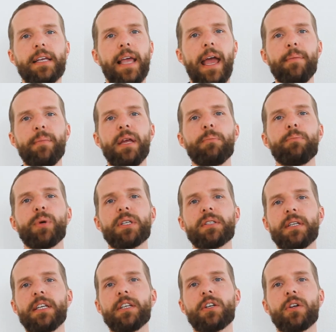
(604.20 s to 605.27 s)
came in
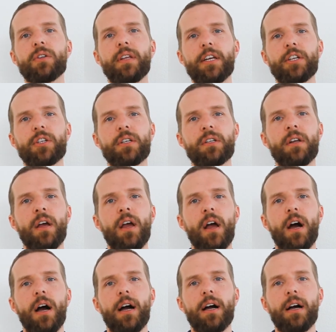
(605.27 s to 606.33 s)
pristine condition,
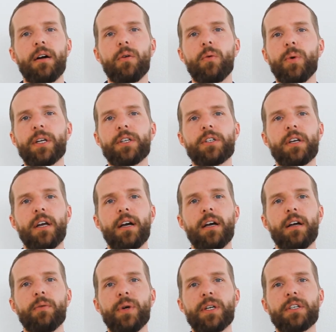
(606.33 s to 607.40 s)
which
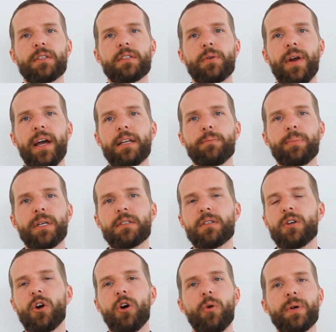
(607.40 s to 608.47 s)
is great, because
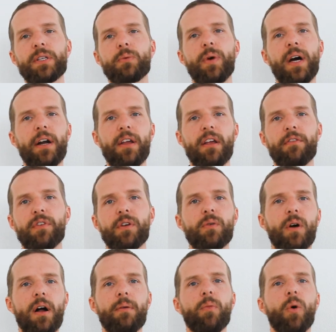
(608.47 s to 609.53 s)
you're always wary if
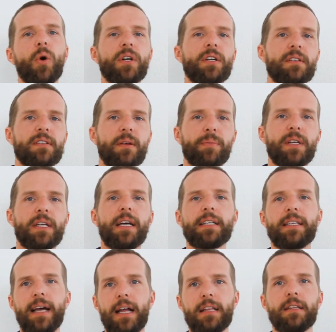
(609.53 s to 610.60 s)
you order something like
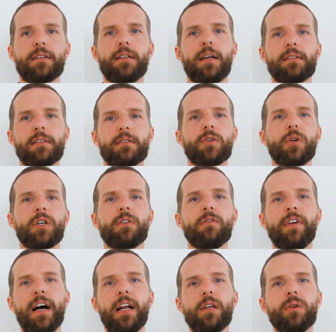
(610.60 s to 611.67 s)
that has a certain
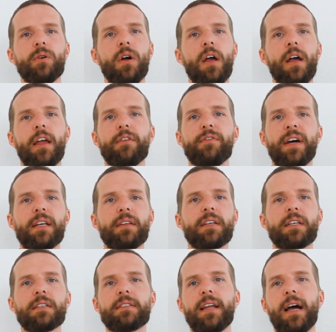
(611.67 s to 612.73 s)
value. If
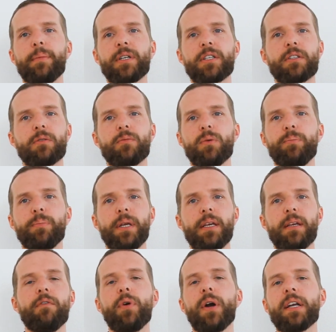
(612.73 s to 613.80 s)
anything is damaged, it would
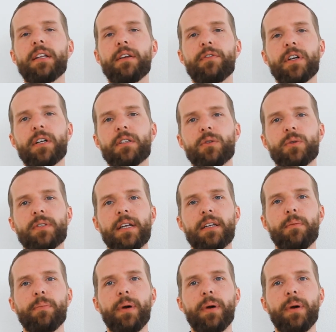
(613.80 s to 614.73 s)
be very difficult to send it